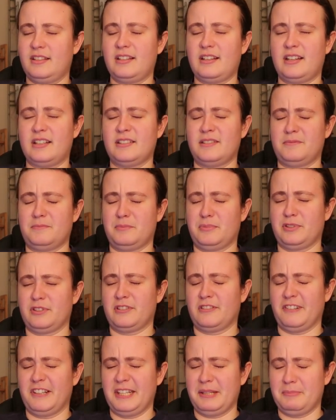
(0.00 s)
kind of
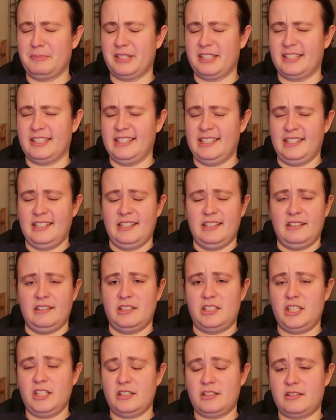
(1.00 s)
blurry, but
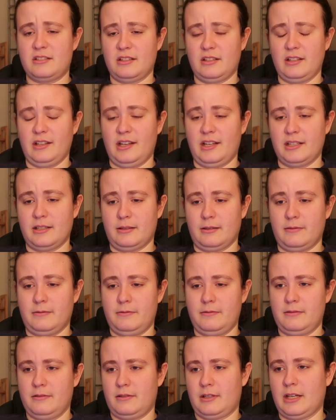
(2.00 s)
just a lot
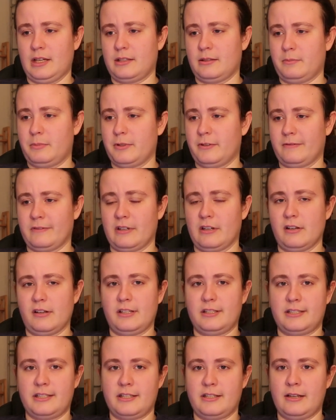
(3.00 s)
of kind of
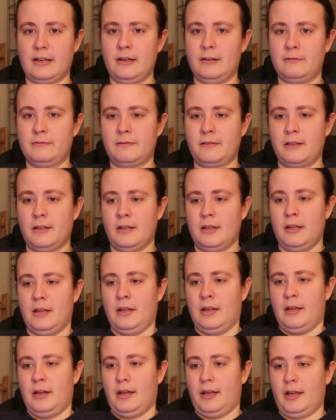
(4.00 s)
perverted stuff.
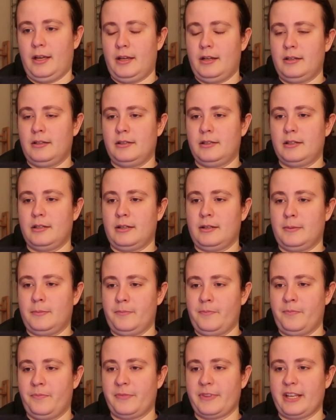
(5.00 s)
And
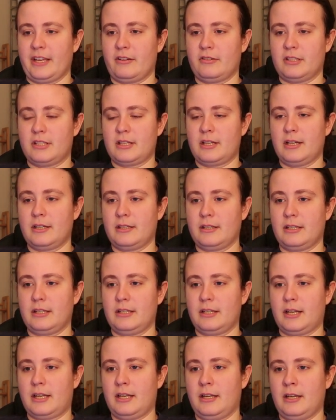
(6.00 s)
that was kind of
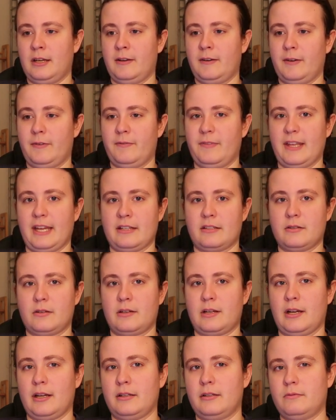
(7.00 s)
indicative. That's
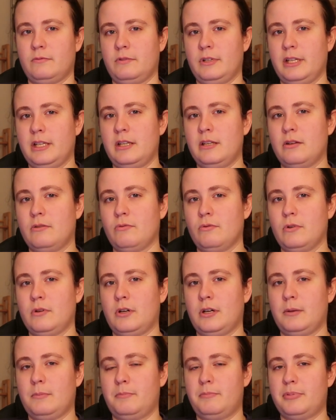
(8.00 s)
kind of what he
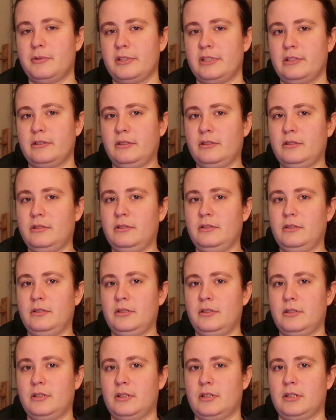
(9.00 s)
grew up,
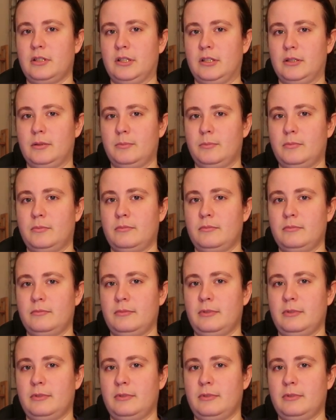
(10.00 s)
I'm